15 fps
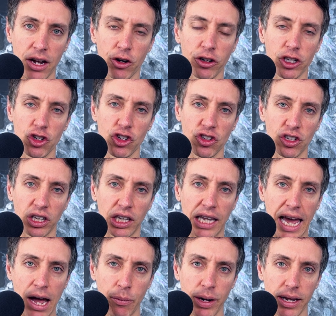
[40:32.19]
or are you just
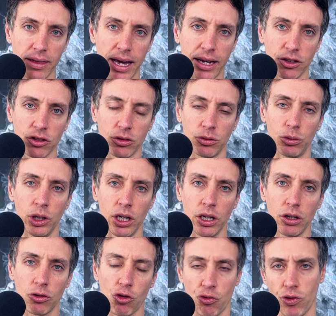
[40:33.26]
allowing that to
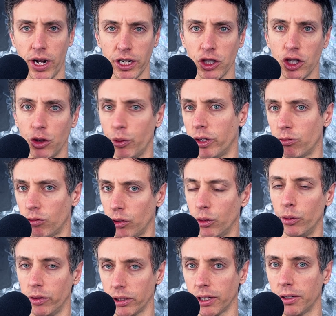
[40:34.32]
run you and
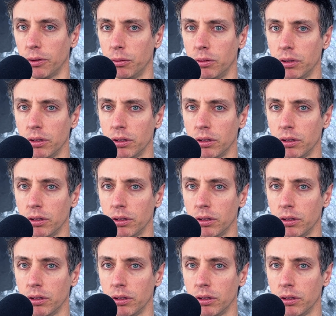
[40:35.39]
rule you?